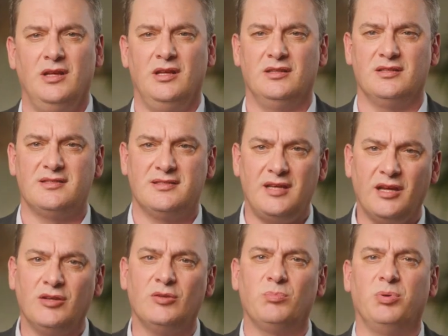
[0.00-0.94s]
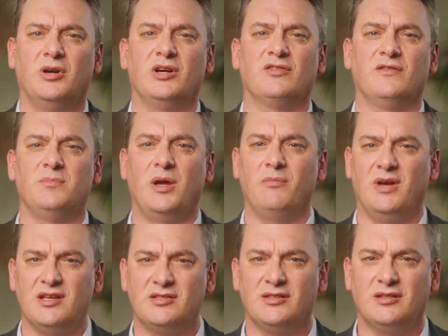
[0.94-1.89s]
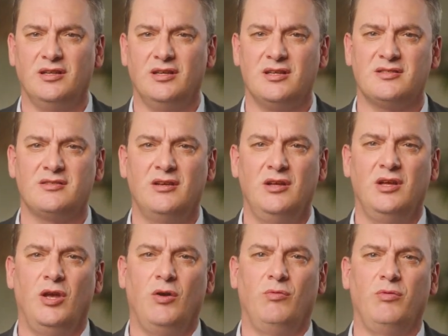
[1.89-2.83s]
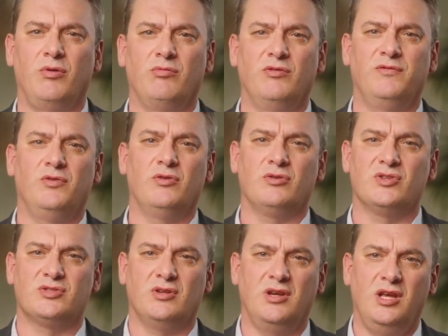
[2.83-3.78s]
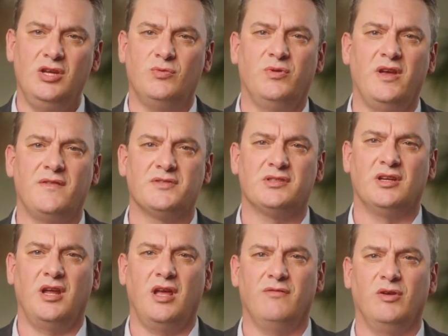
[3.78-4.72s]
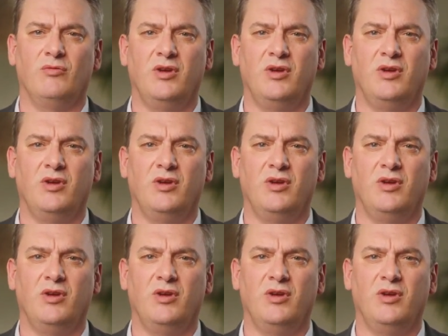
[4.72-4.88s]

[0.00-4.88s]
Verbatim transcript: In the second part of my masterclass, we will focus on heat waves and heavy